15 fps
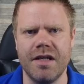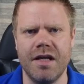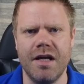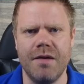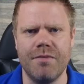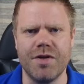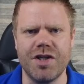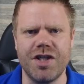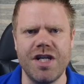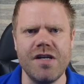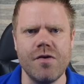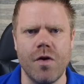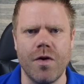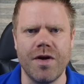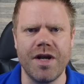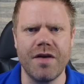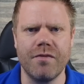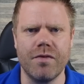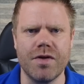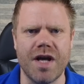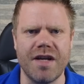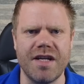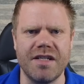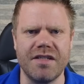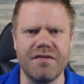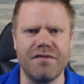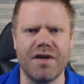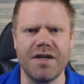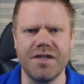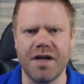Machine learning would
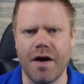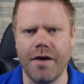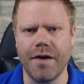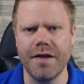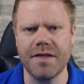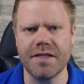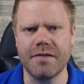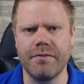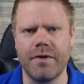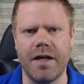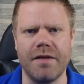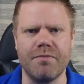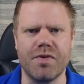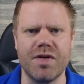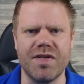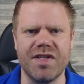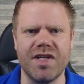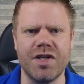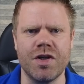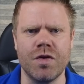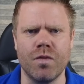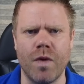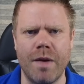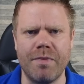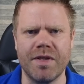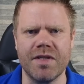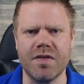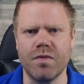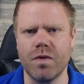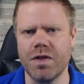identify targets while precision
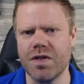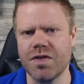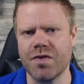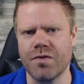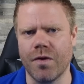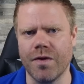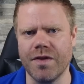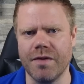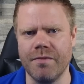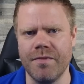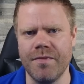weapons would destroy them.